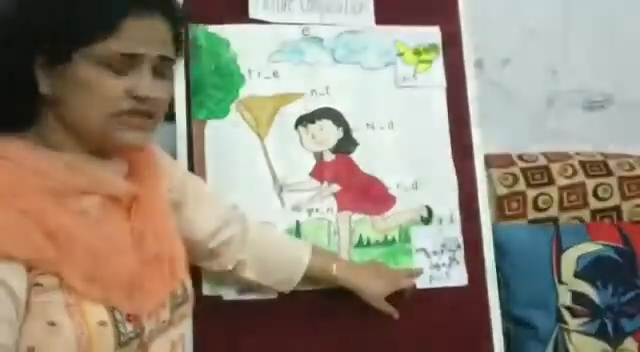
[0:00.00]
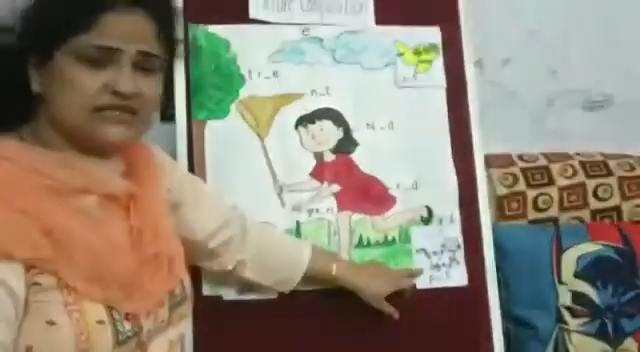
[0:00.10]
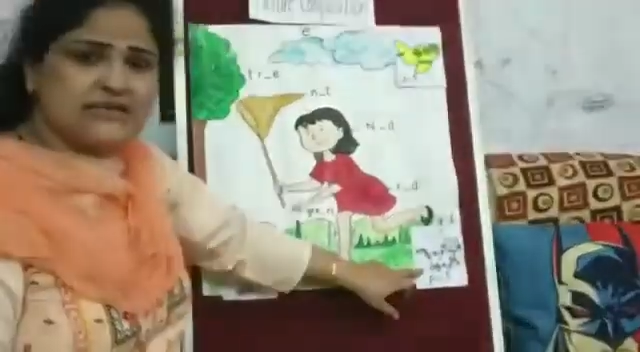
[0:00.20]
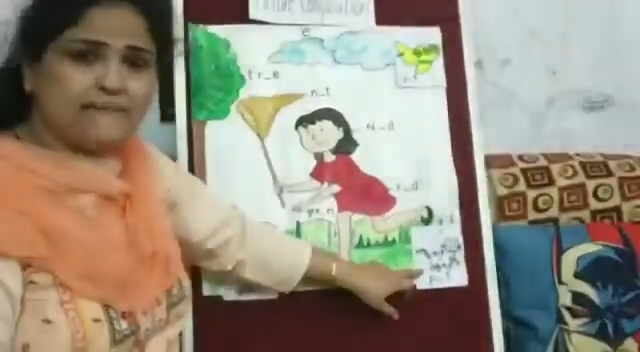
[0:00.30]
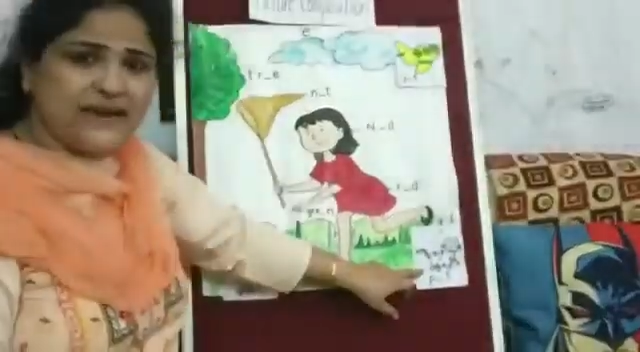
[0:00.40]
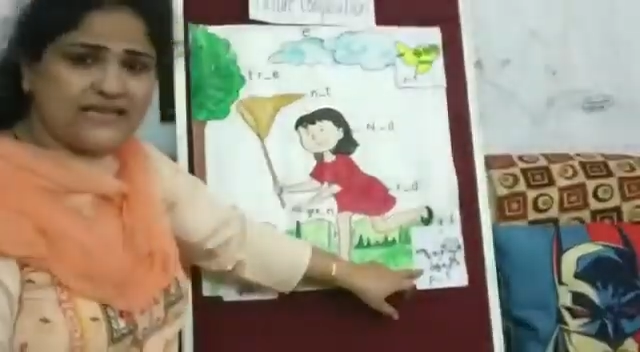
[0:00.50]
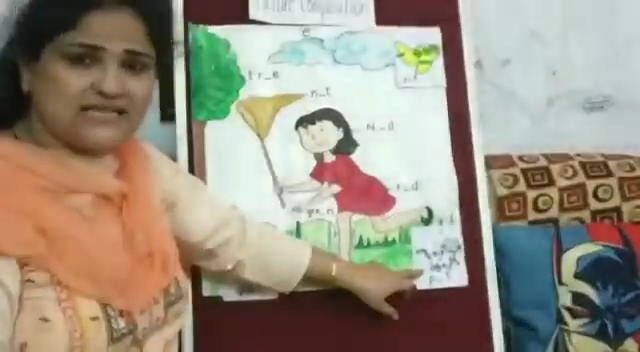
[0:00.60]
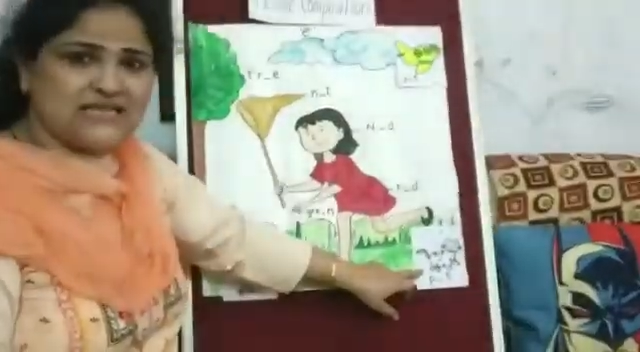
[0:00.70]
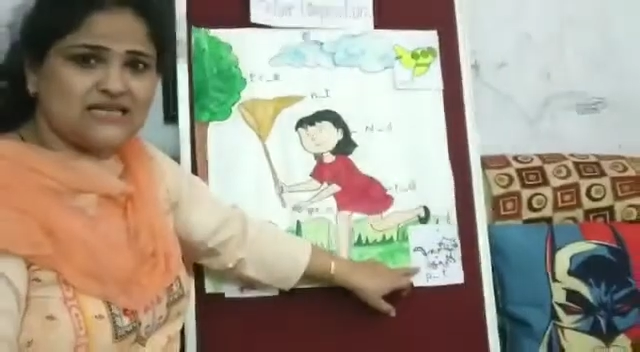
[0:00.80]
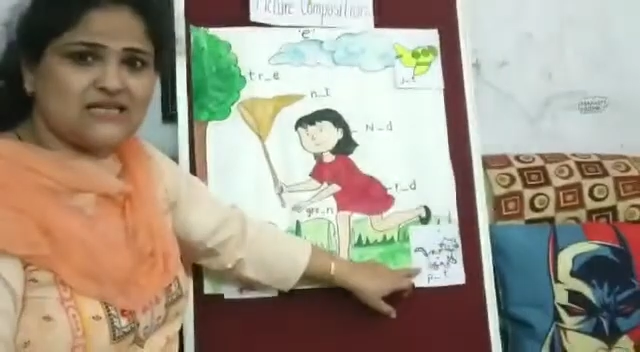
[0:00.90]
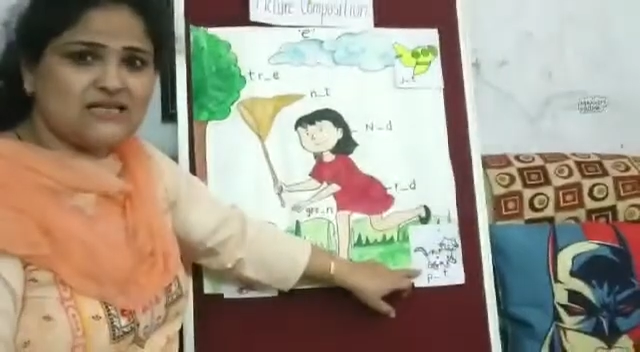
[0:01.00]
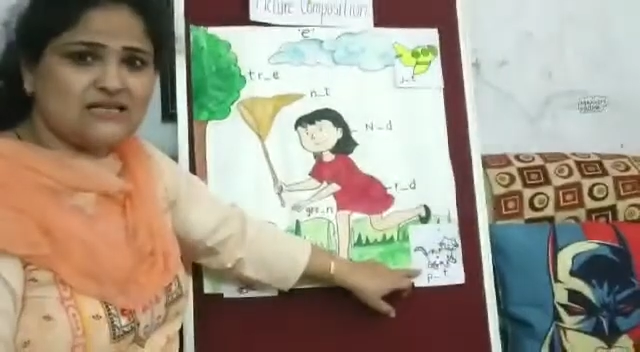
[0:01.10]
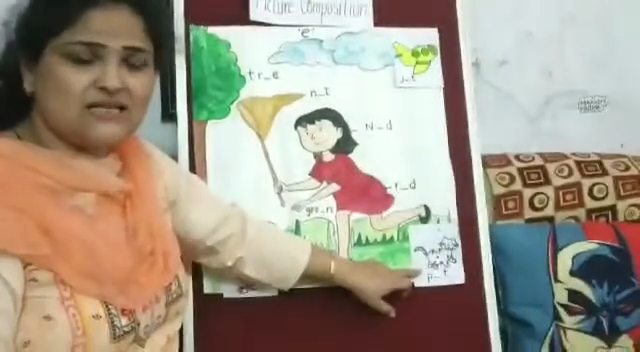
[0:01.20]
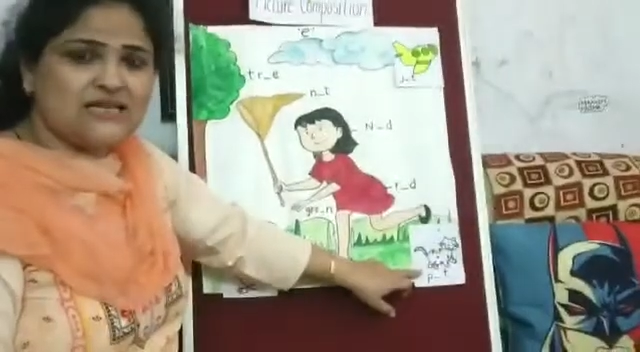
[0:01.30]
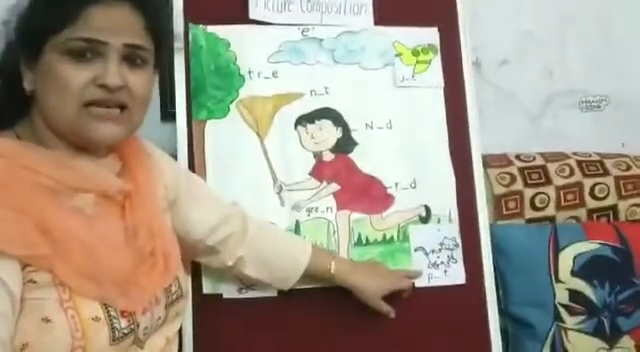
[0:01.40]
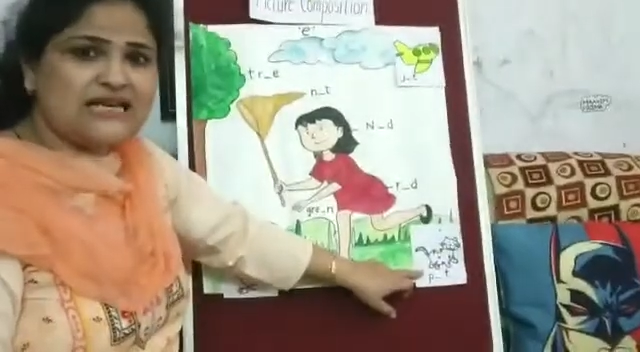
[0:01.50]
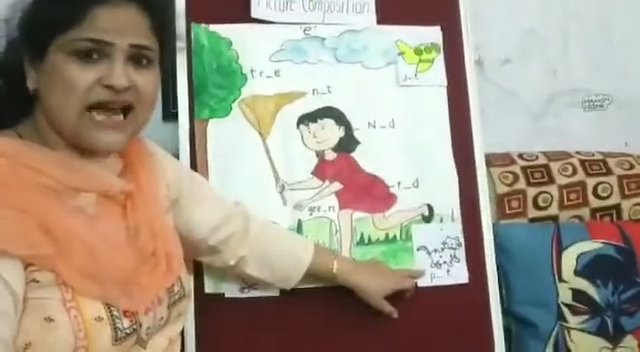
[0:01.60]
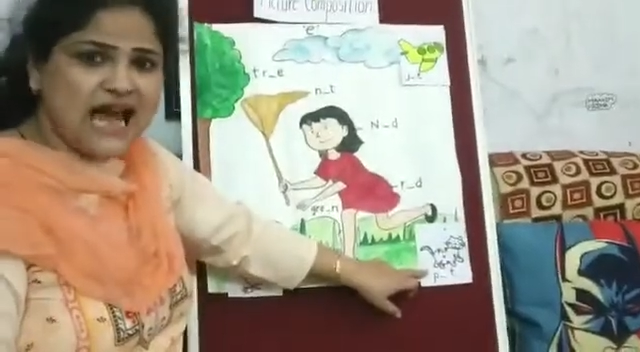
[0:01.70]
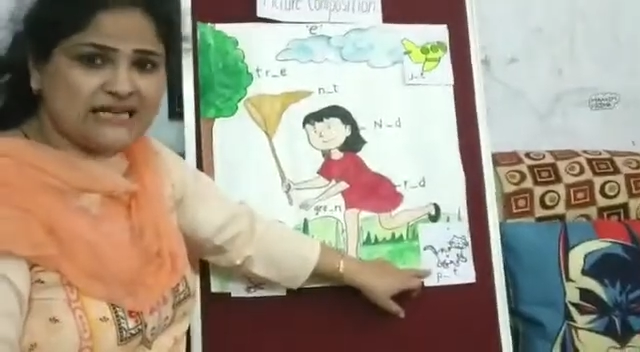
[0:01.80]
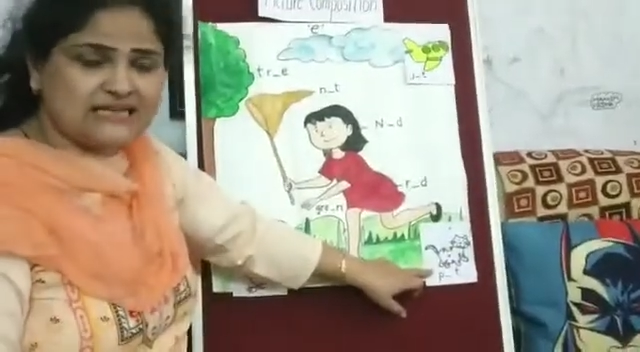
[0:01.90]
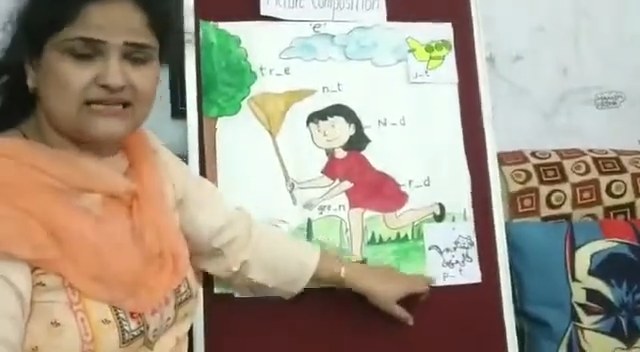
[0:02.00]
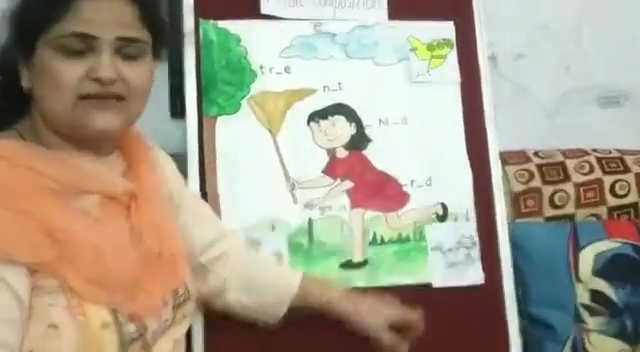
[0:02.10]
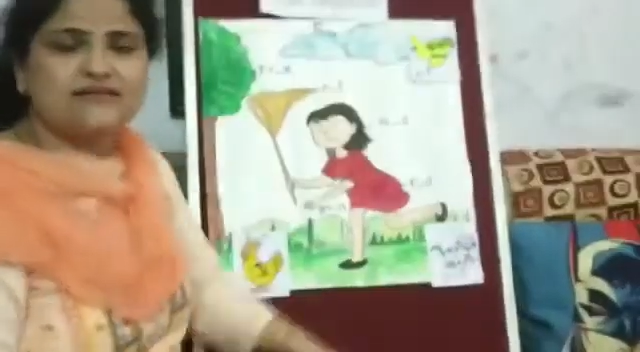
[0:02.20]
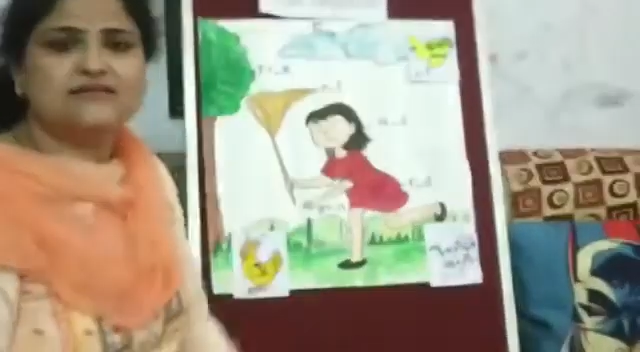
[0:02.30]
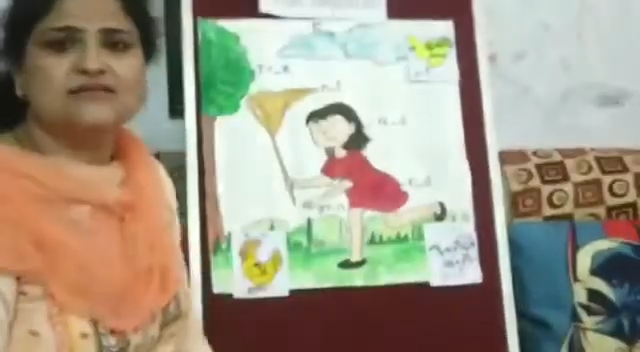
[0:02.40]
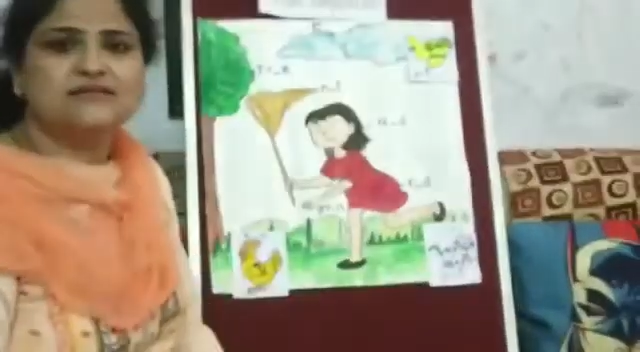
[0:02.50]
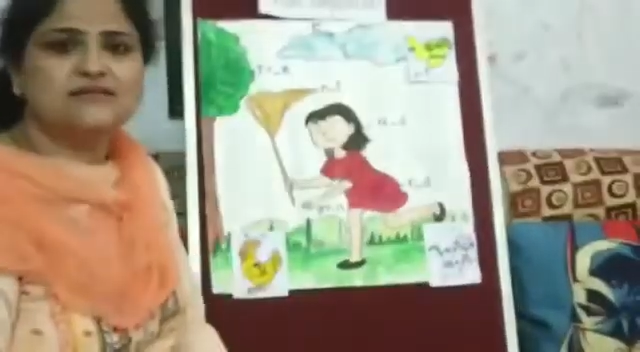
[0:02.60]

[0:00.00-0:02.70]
Oh, she is a pet. A